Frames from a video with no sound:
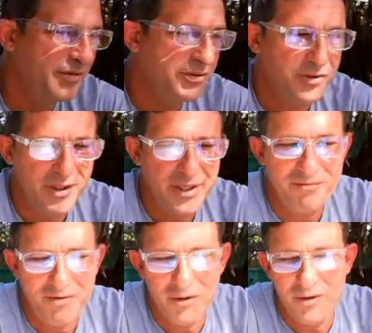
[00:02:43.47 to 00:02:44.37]
usually
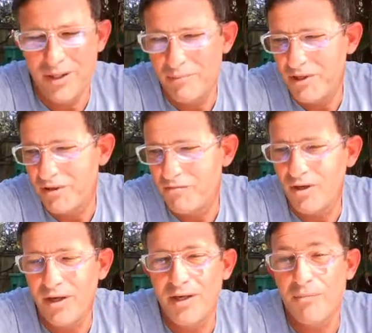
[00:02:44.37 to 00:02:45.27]
a very limited
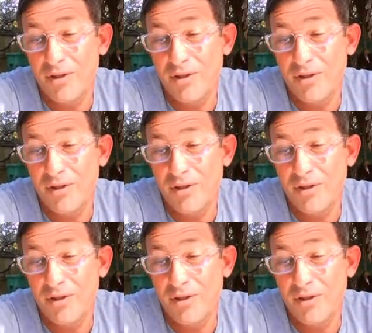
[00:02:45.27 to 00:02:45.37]
variety,